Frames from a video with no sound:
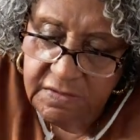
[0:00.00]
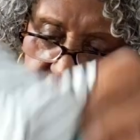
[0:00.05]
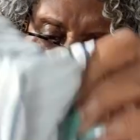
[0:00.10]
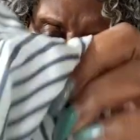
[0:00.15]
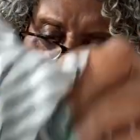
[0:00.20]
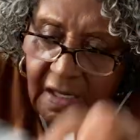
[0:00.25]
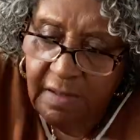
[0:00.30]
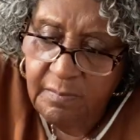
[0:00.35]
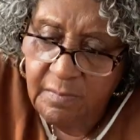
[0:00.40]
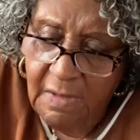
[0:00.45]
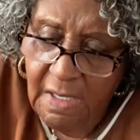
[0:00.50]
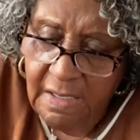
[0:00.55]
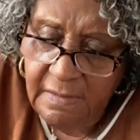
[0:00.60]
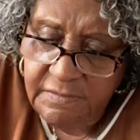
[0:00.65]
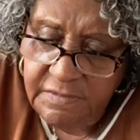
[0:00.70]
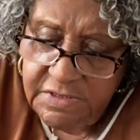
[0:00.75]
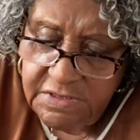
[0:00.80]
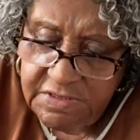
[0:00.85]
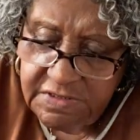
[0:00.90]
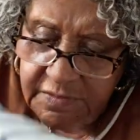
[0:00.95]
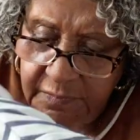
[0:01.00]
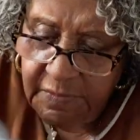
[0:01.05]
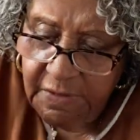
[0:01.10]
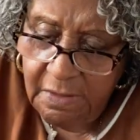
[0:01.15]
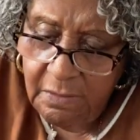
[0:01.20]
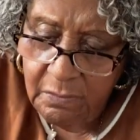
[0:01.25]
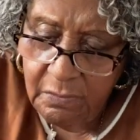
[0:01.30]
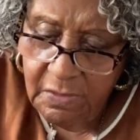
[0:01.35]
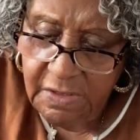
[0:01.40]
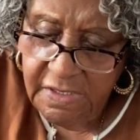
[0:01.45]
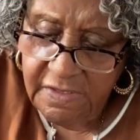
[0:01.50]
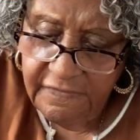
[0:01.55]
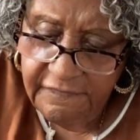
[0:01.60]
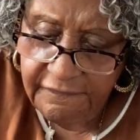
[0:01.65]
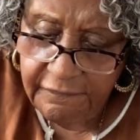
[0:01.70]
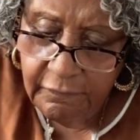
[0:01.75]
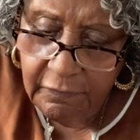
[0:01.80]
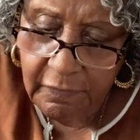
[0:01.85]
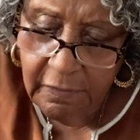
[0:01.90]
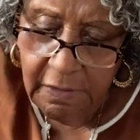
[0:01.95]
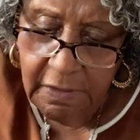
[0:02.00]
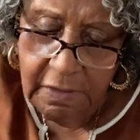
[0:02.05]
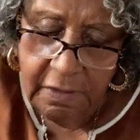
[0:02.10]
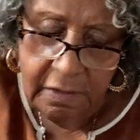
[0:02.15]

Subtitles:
I'm just about ready for